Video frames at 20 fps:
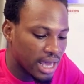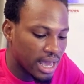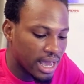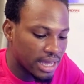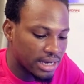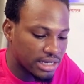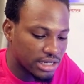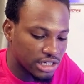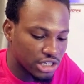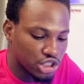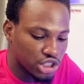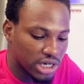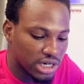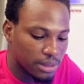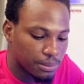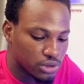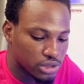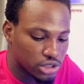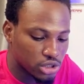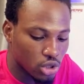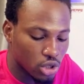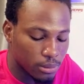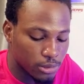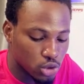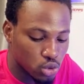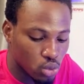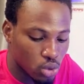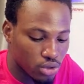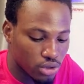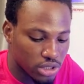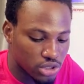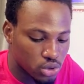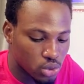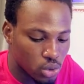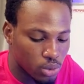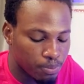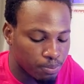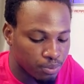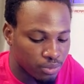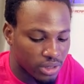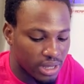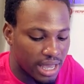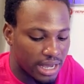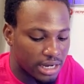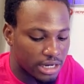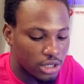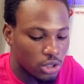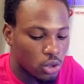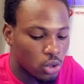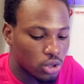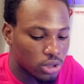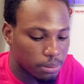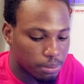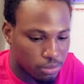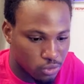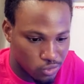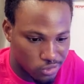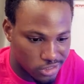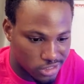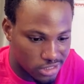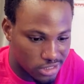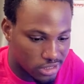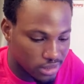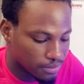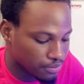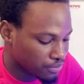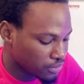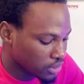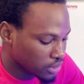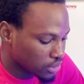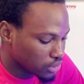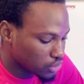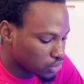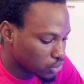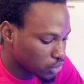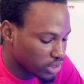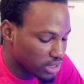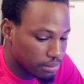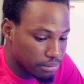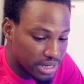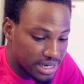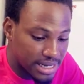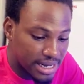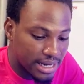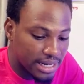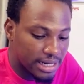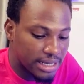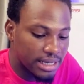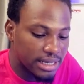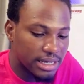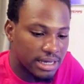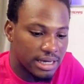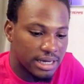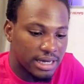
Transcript: and the initial deposit is going to be 200 so i click on proceed so immediately